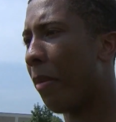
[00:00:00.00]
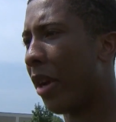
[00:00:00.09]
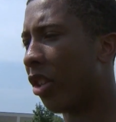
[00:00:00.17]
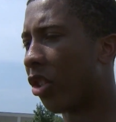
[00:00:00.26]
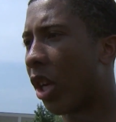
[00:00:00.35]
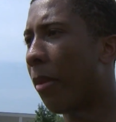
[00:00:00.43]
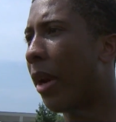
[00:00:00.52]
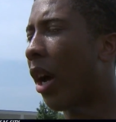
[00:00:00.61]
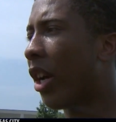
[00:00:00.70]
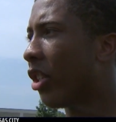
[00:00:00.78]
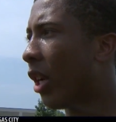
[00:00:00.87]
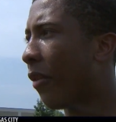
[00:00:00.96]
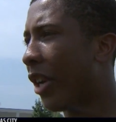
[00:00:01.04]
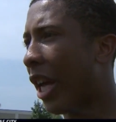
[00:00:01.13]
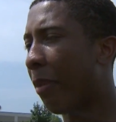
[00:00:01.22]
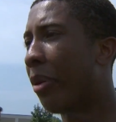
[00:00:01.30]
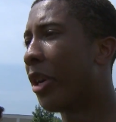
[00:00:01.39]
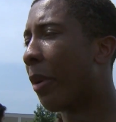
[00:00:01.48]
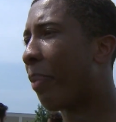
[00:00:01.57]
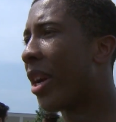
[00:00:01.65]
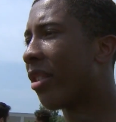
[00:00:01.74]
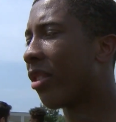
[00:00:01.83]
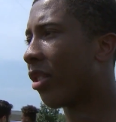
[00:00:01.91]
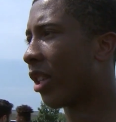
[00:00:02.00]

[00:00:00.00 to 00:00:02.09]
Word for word: mean? Just coming out each and every day, putting the pieces